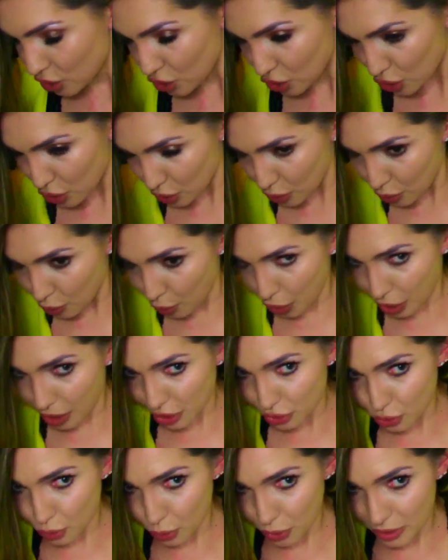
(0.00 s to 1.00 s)
to
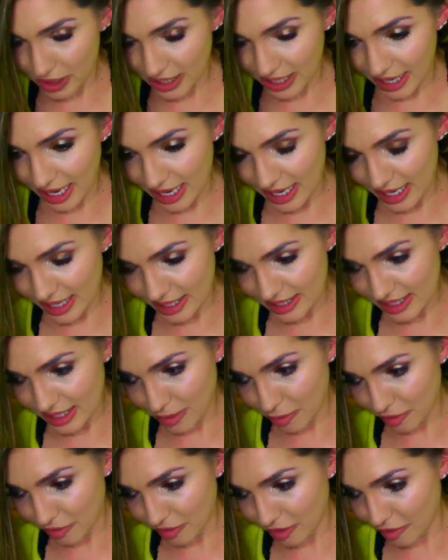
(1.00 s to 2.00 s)
work toward gaining
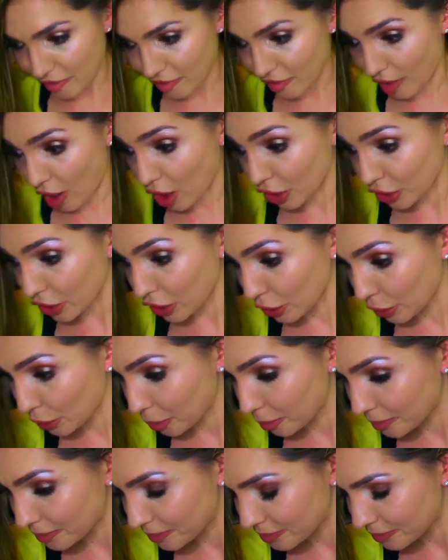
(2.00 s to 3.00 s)
some of the volume.